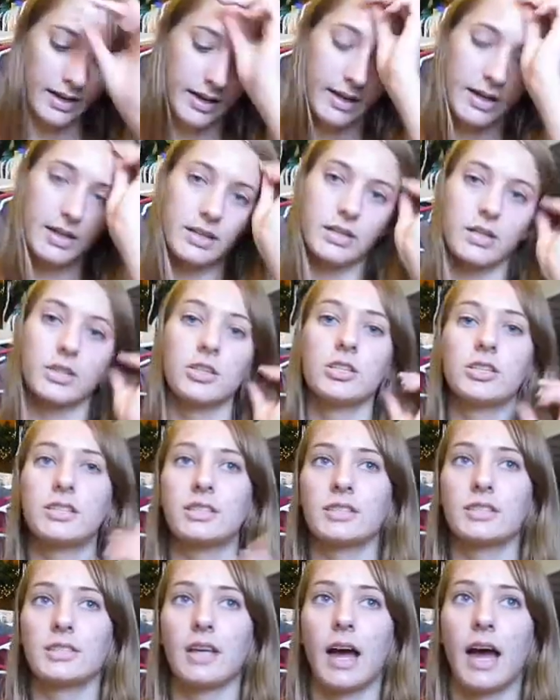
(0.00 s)
And
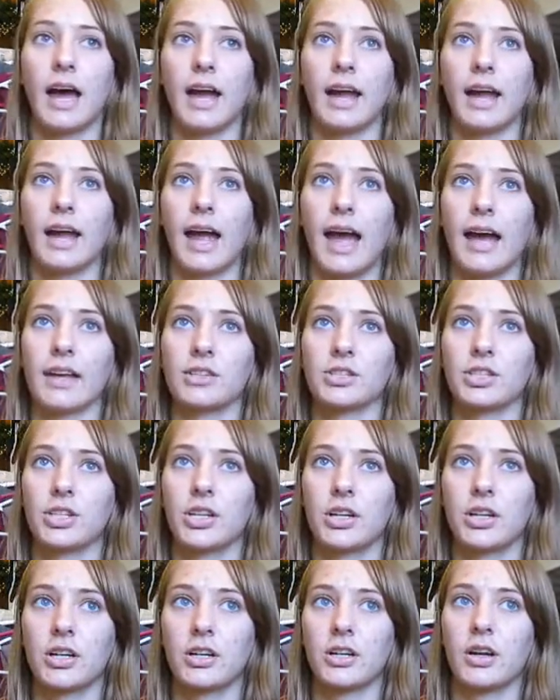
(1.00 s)
I asked
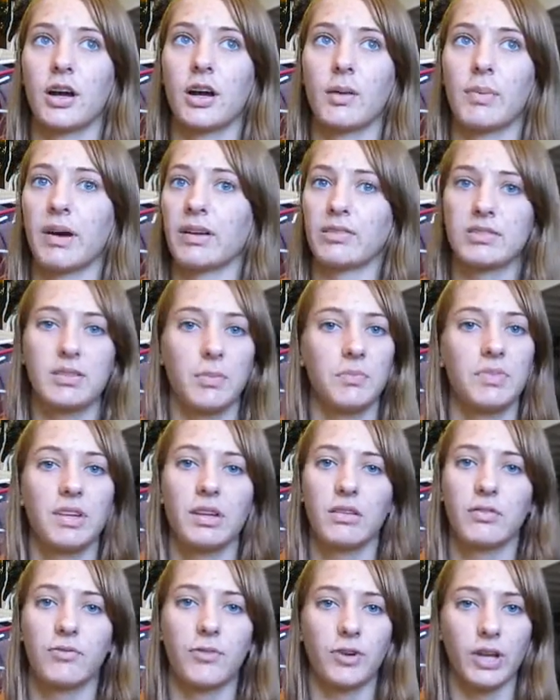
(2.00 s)
her about
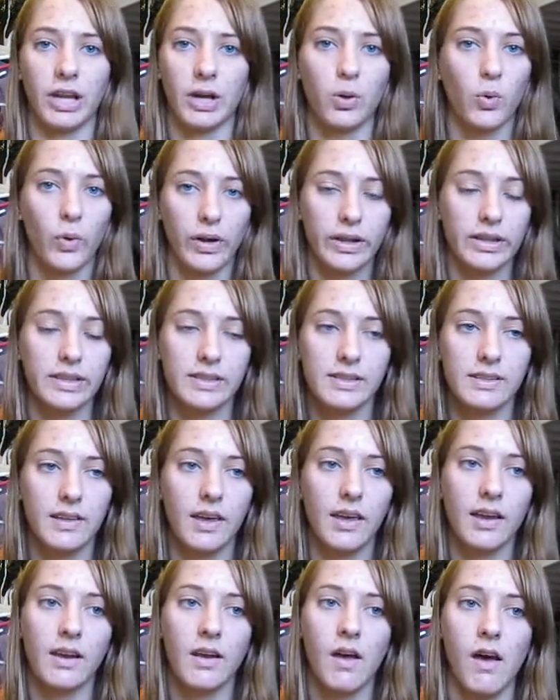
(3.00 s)
something for like oily
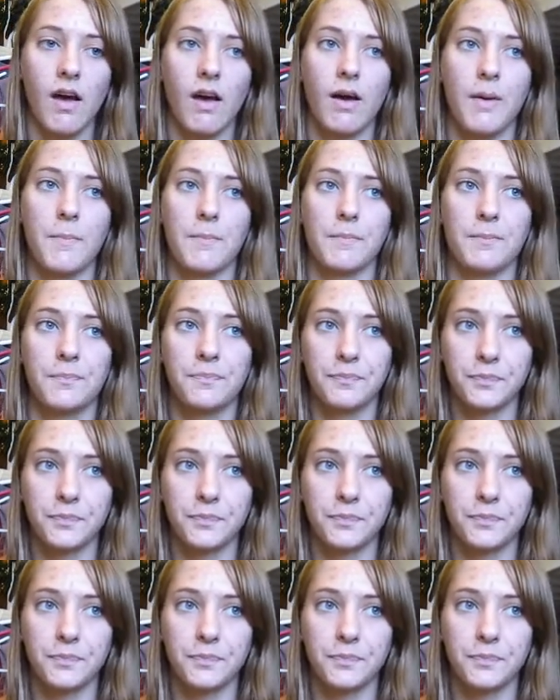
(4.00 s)
skin, um,